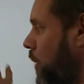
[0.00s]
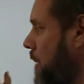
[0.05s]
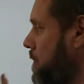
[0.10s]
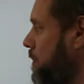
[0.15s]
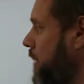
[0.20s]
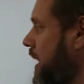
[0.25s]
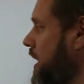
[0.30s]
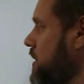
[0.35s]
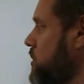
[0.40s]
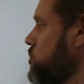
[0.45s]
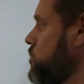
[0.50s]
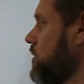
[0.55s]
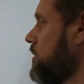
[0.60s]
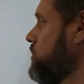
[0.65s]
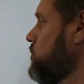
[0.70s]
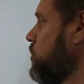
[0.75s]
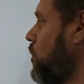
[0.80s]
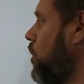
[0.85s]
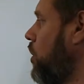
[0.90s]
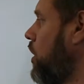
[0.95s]
web
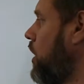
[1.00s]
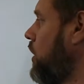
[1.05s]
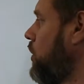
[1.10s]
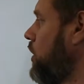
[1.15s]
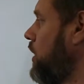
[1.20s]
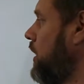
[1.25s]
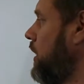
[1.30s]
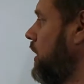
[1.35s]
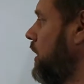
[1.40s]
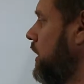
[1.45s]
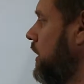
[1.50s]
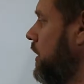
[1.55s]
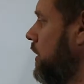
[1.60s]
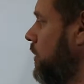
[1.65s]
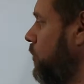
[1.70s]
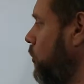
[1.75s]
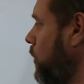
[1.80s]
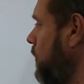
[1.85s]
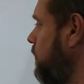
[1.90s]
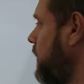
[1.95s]
pages, or
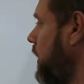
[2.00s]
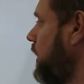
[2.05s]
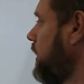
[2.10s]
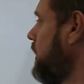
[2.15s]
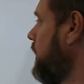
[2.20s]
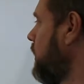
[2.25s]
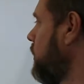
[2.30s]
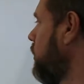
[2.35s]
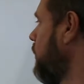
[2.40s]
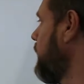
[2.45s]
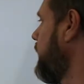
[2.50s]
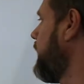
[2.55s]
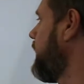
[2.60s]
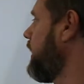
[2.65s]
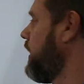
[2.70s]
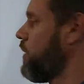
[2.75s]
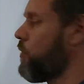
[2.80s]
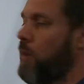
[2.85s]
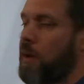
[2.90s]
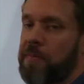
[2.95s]
if I click on that
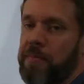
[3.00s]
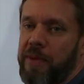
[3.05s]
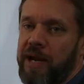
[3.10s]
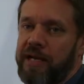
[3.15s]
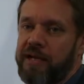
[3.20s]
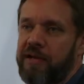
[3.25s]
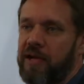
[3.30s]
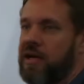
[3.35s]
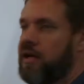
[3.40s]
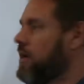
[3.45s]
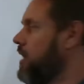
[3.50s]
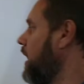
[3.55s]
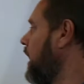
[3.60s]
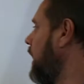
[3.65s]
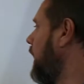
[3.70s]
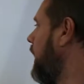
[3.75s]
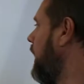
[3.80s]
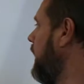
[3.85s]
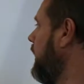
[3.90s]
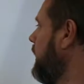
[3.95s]
equipment,
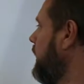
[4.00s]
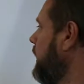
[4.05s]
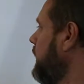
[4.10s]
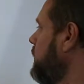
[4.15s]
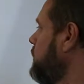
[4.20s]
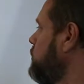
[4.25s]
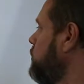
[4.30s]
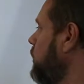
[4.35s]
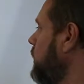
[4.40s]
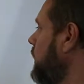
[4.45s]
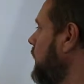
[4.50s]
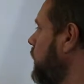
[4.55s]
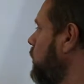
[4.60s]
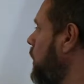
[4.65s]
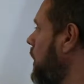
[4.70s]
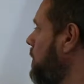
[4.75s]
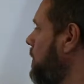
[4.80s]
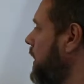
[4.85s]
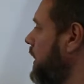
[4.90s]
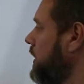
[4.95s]
I link to an
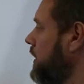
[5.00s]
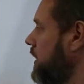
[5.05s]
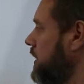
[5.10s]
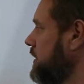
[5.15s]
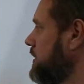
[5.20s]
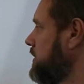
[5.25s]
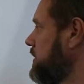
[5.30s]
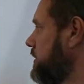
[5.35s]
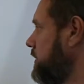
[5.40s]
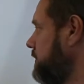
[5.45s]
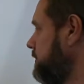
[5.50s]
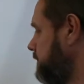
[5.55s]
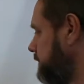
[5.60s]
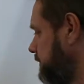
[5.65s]
equipment list.